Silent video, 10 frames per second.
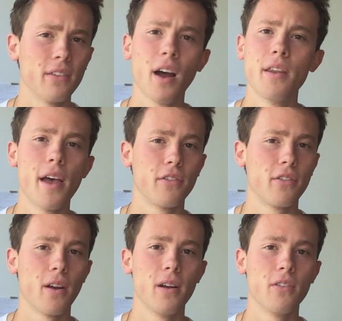It's not
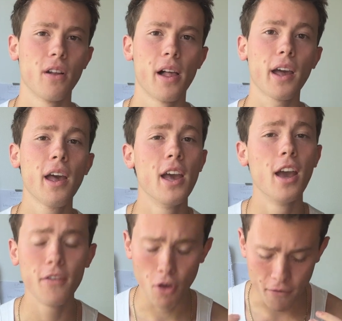necessary. So like
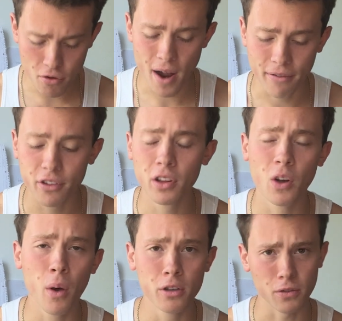if you're not
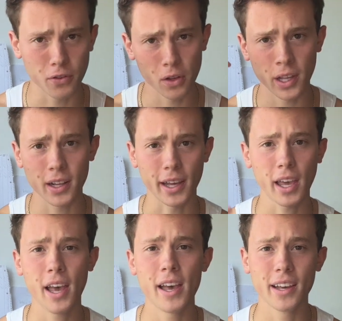feeling well, you're feeling
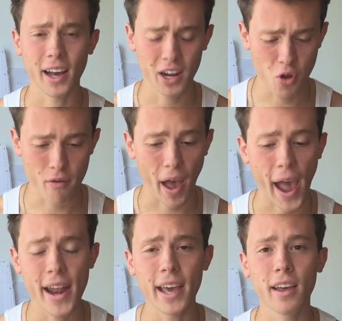like kind of you have a
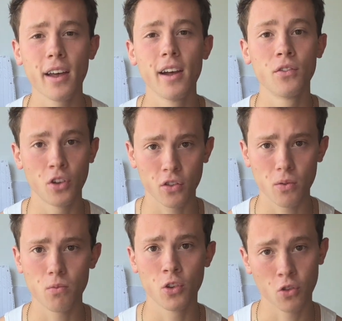headache,
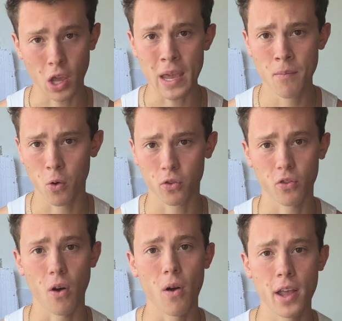just eat more
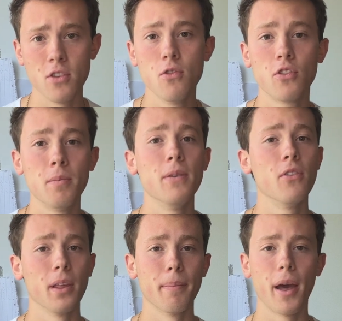salt and you should be
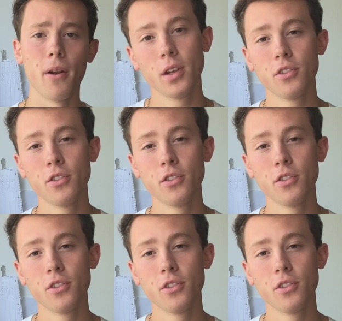feeling better.